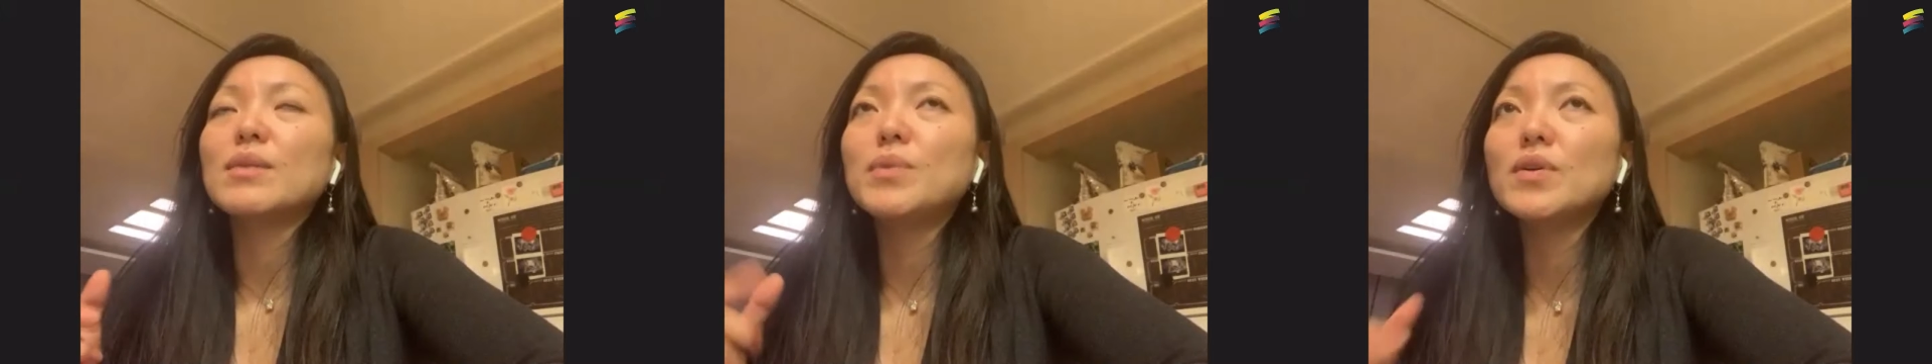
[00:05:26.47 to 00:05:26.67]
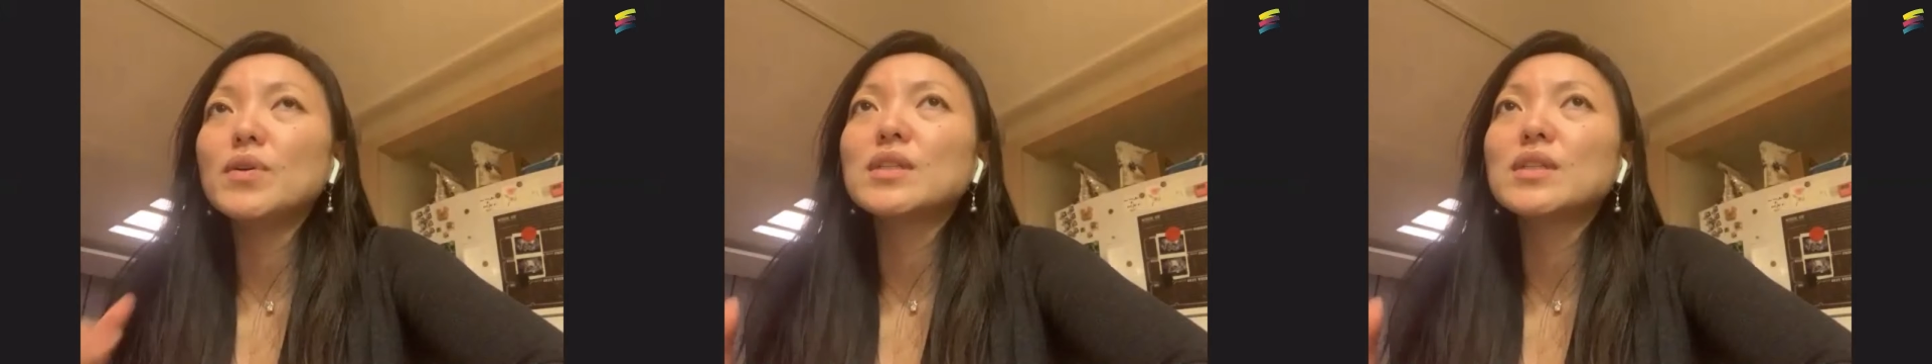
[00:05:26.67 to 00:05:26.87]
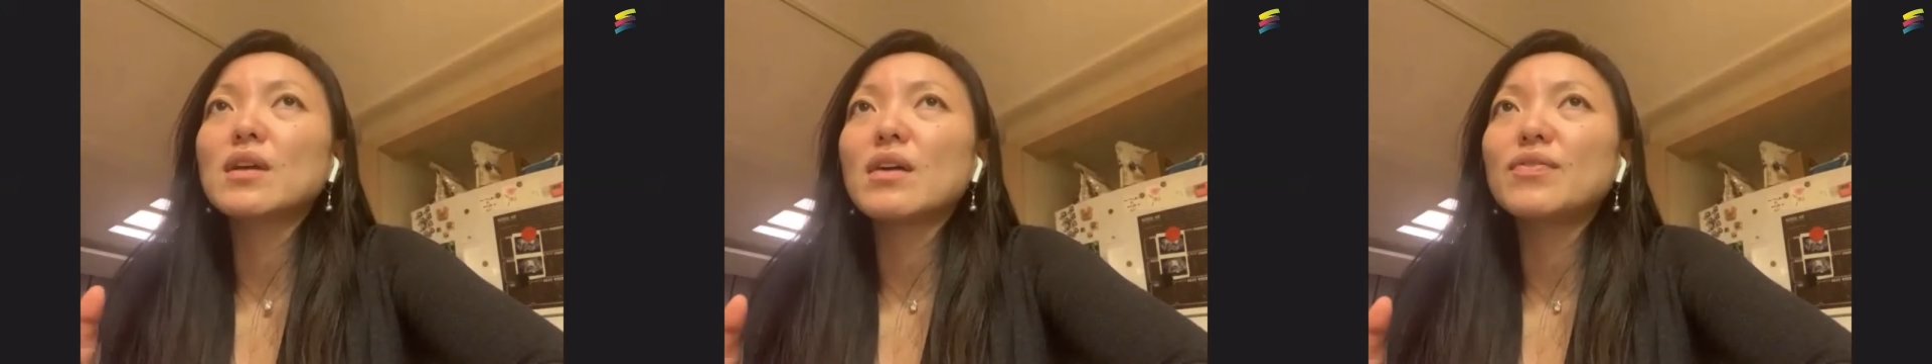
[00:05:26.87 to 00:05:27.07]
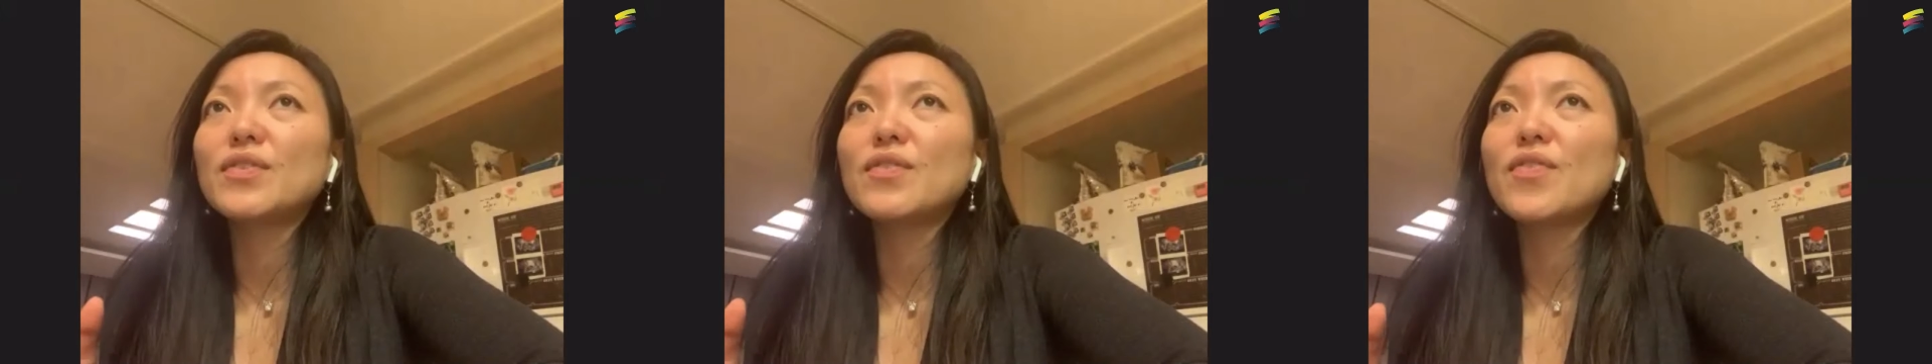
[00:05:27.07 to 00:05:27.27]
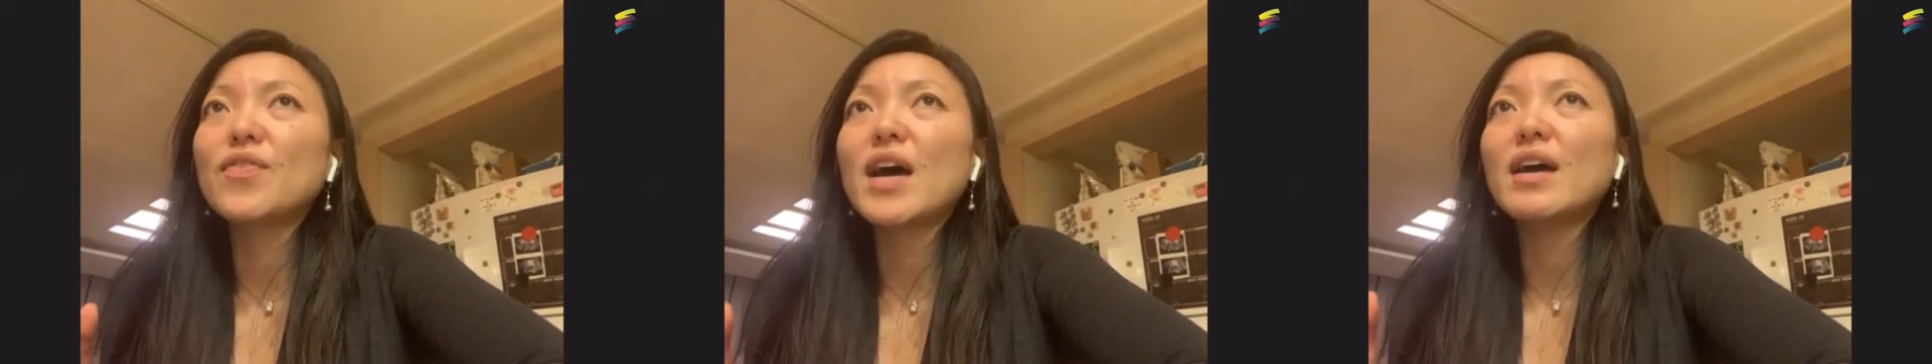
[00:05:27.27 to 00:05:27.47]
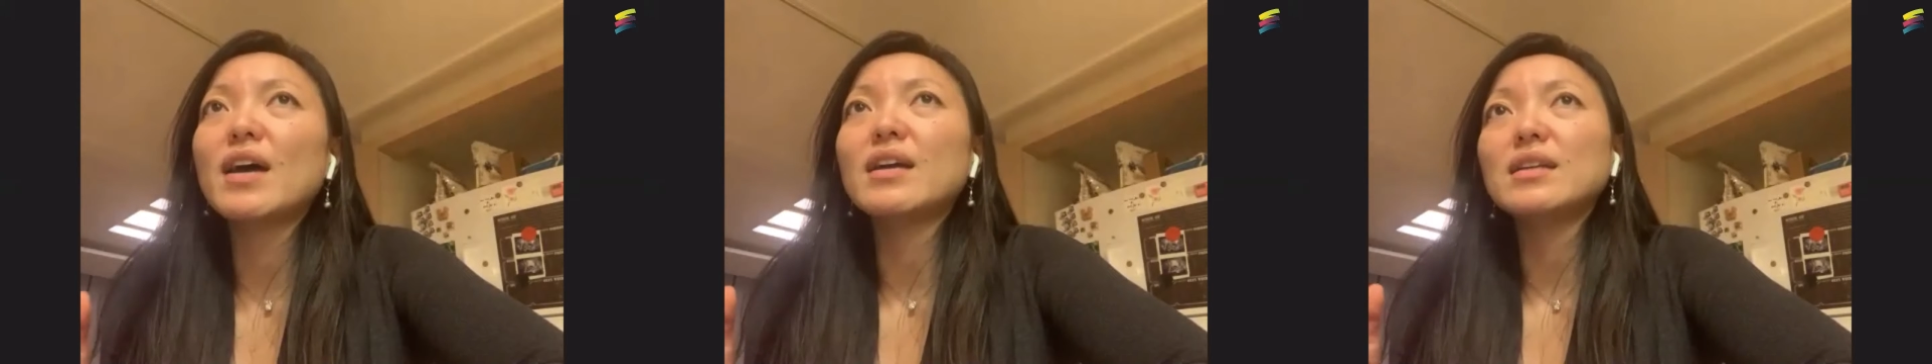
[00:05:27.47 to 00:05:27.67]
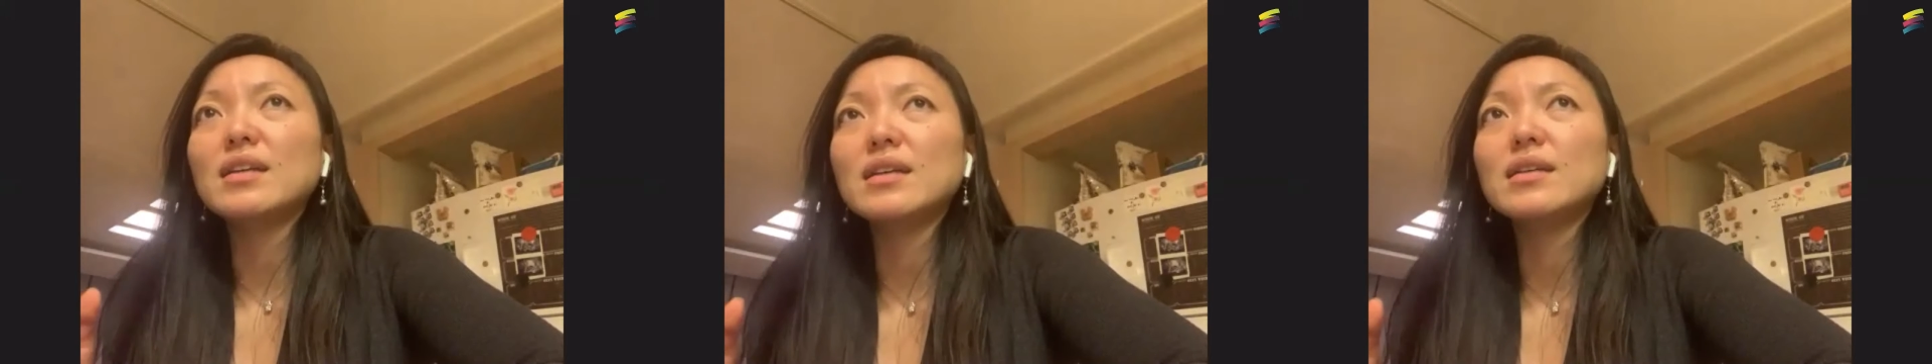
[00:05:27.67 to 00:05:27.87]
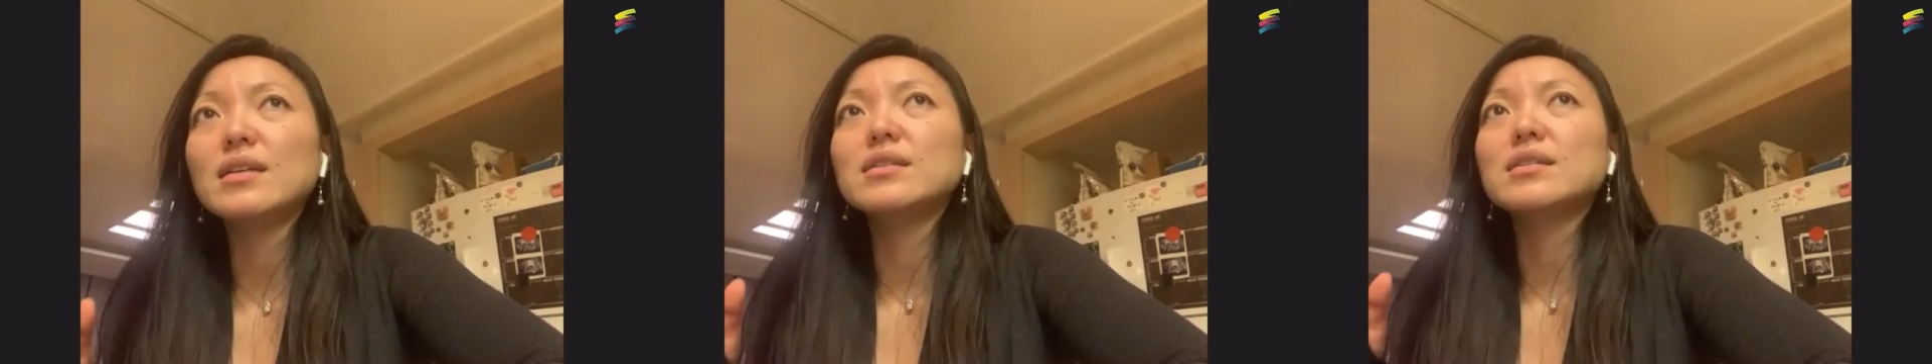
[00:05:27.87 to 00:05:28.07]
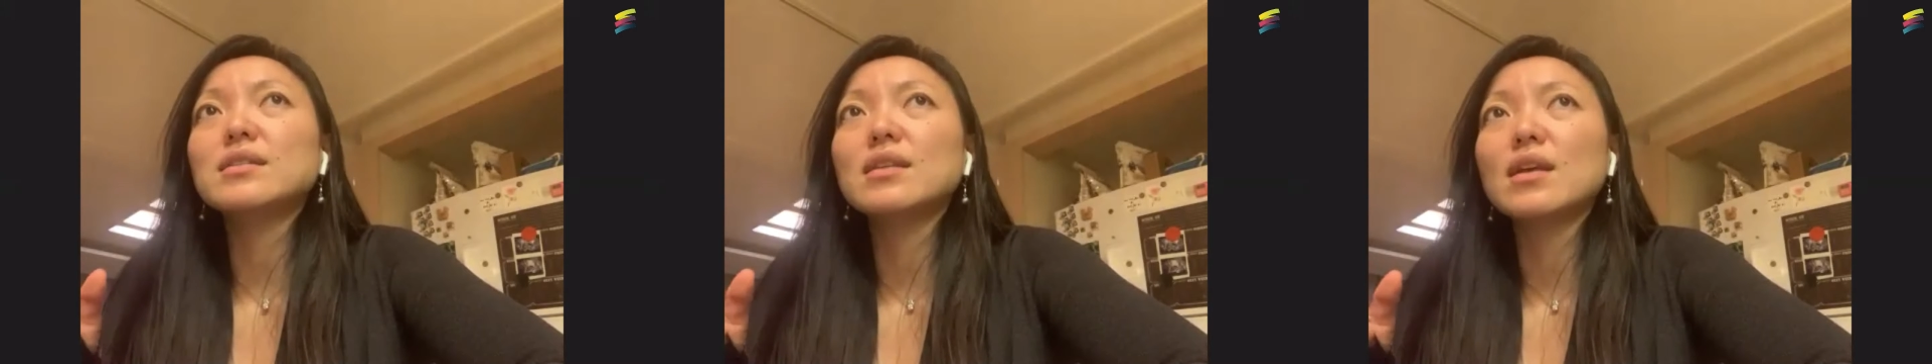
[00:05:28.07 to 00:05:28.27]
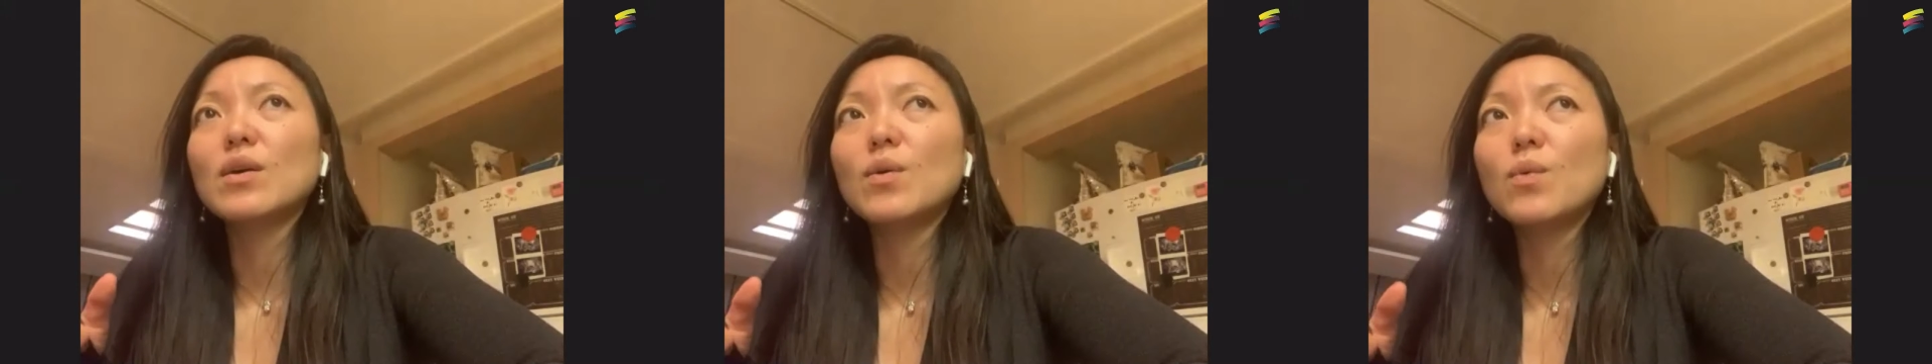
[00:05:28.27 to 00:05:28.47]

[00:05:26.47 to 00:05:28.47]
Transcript: building off of that is